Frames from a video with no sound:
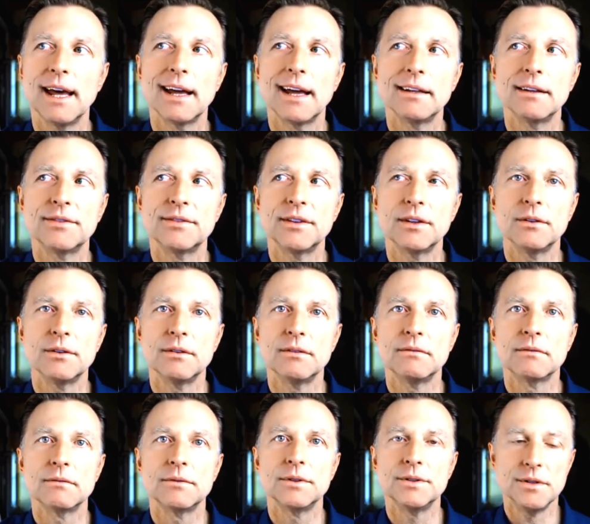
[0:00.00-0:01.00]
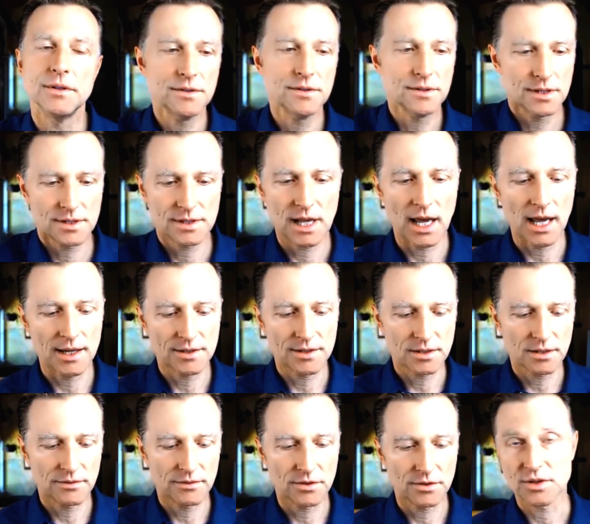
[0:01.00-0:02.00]
that if you reduce the size
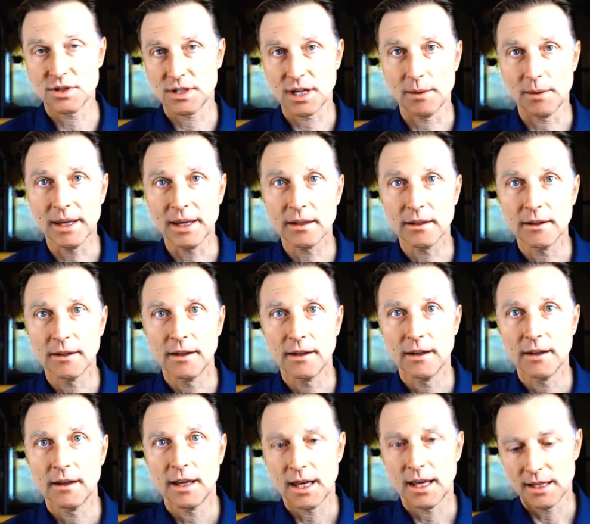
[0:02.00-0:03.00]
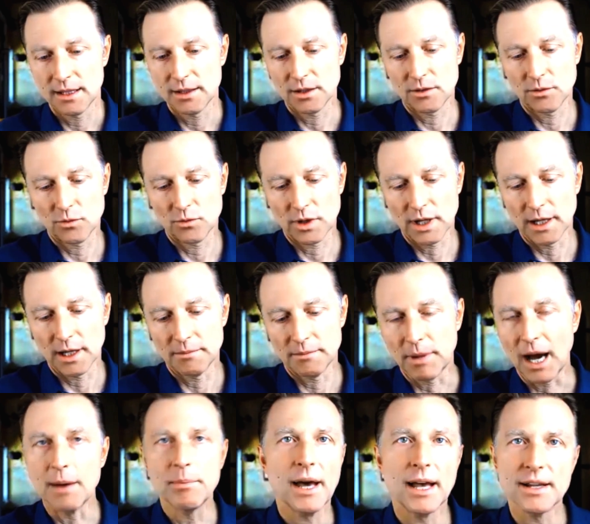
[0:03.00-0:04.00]
of your stomach and uh,
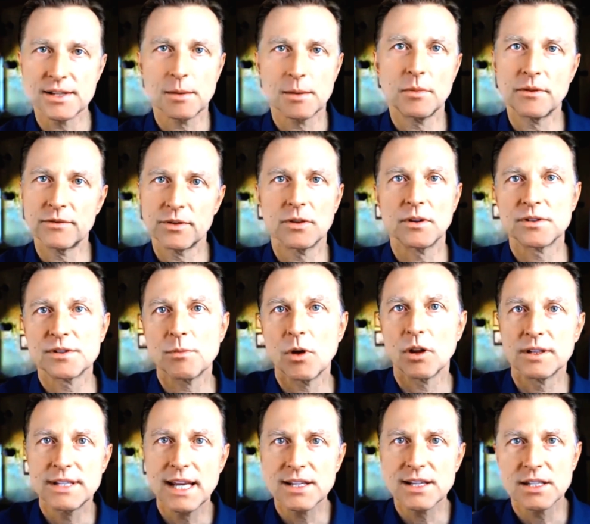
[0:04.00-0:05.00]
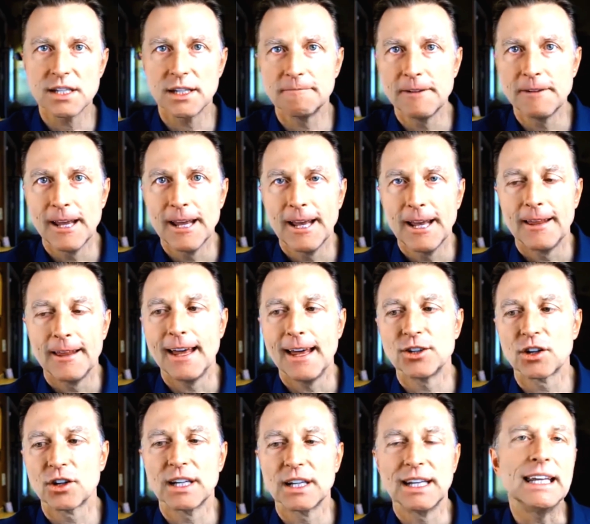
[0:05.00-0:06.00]
bypass some of your small intestine, that
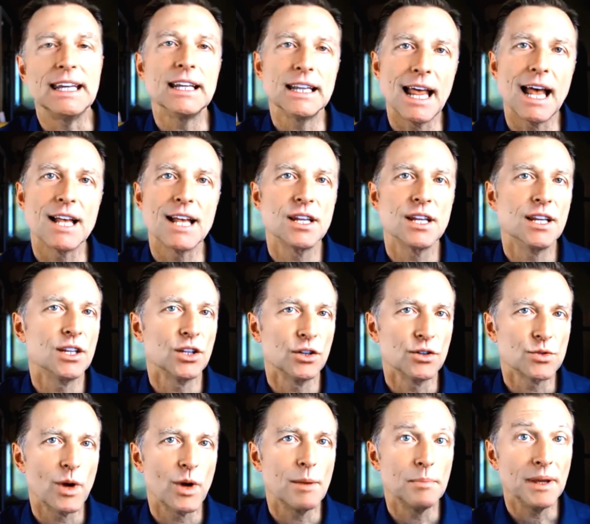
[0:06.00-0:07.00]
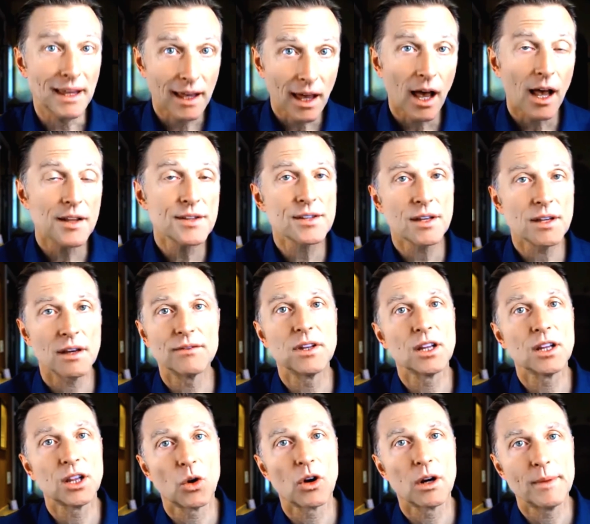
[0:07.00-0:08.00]
you're going to eat less and then lose weight because of
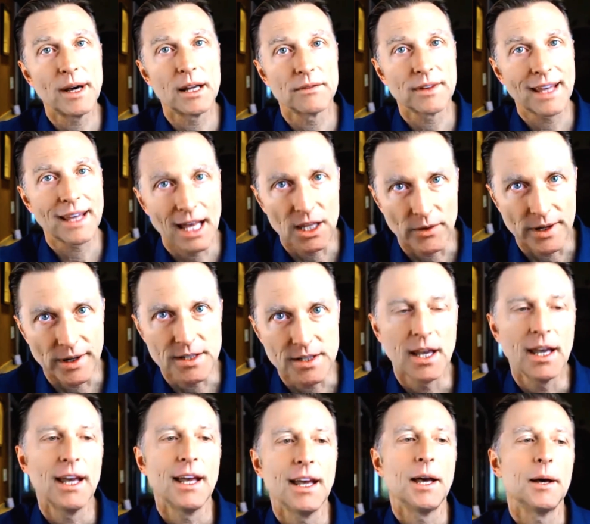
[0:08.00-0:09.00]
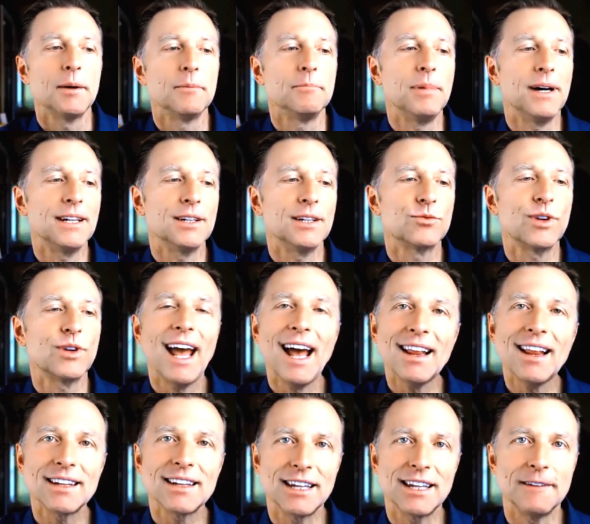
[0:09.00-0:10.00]
the lower amount of calories. But in
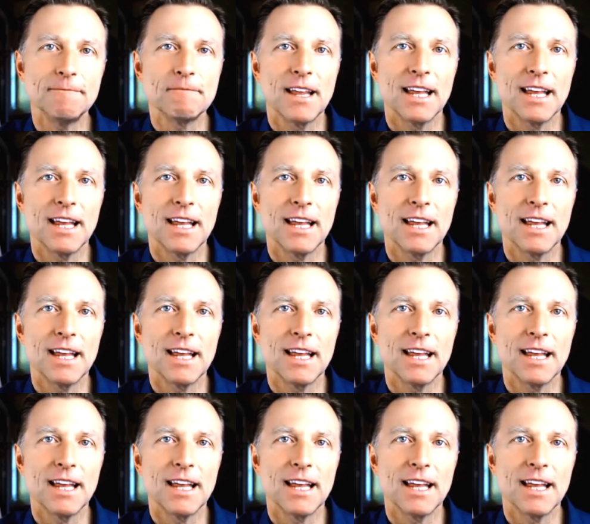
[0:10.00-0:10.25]
reality,